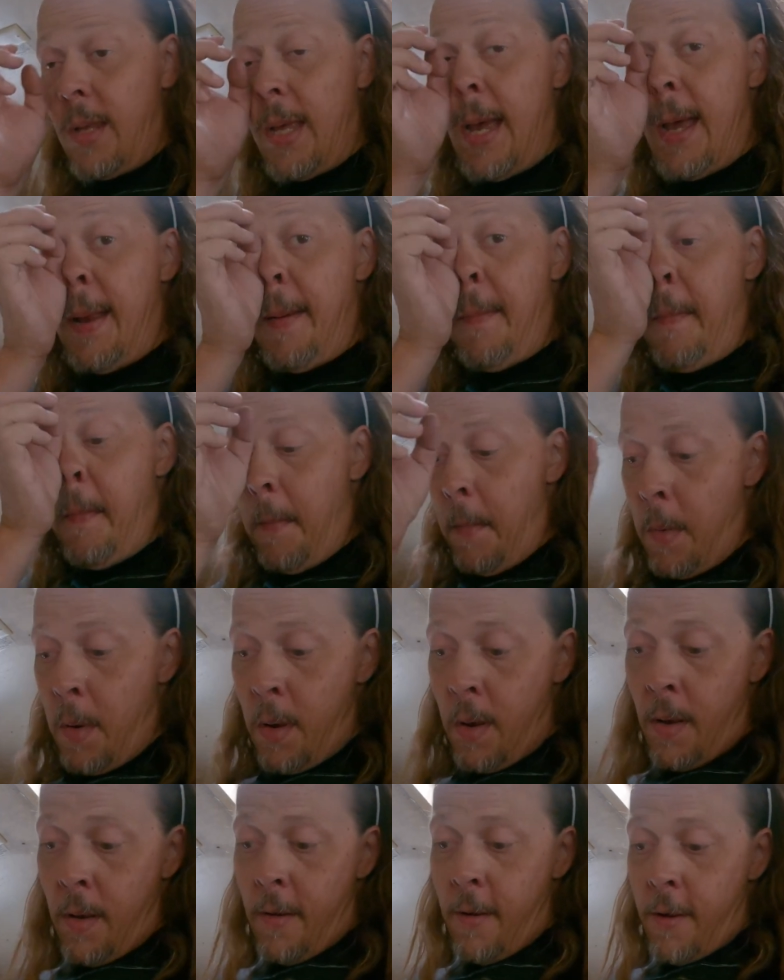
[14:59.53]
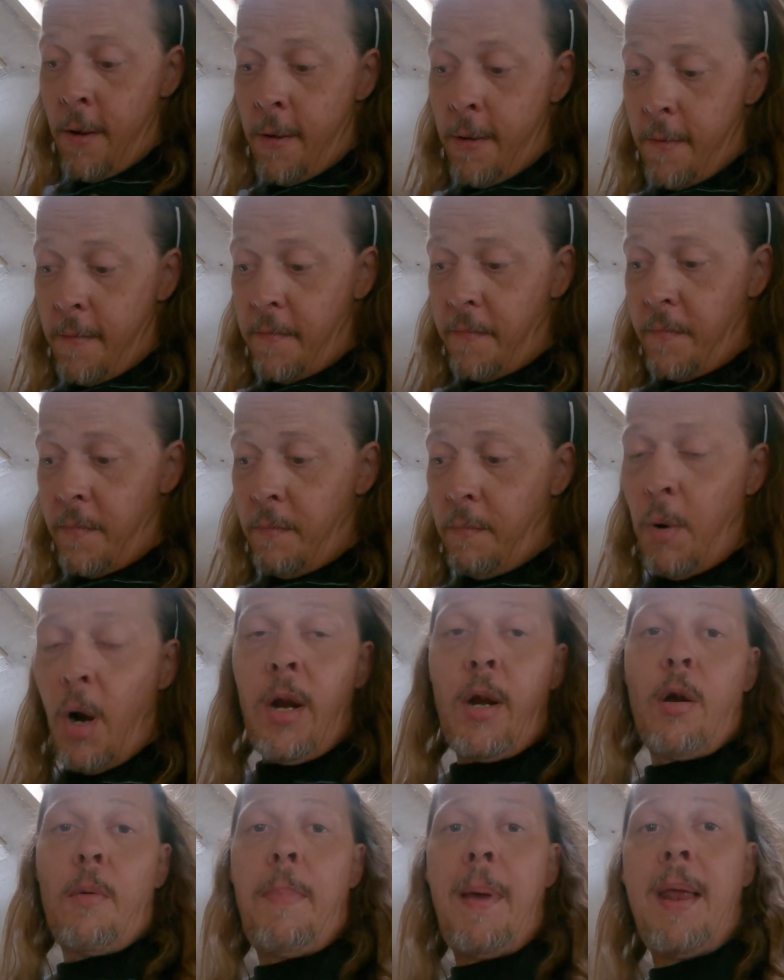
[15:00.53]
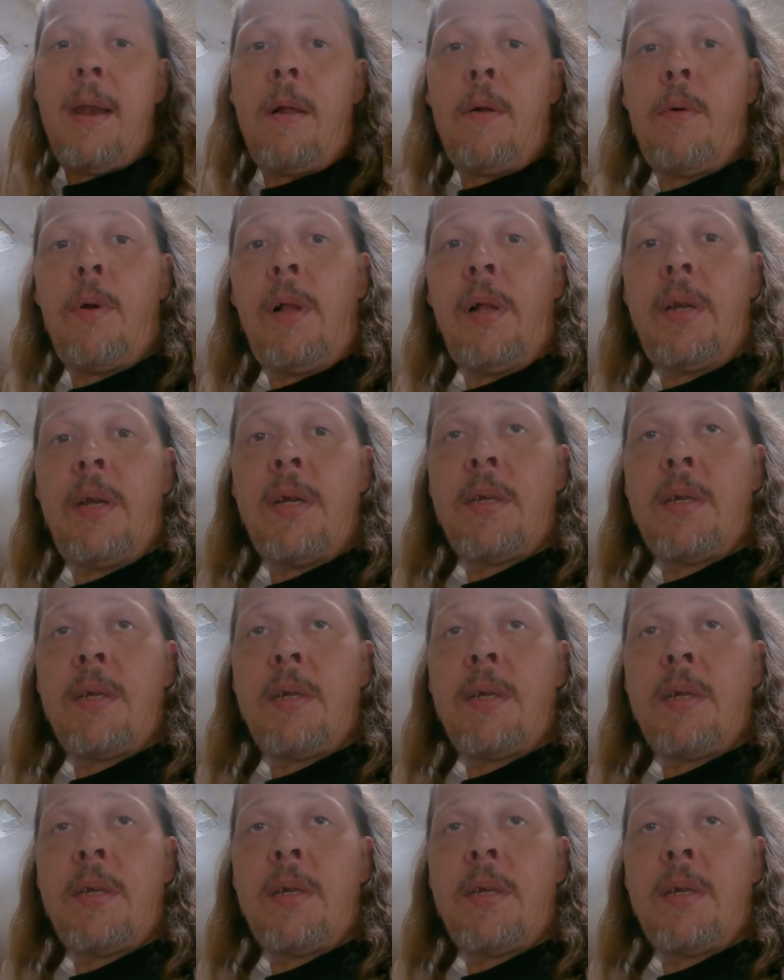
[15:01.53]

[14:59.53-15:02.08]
that breaker panel really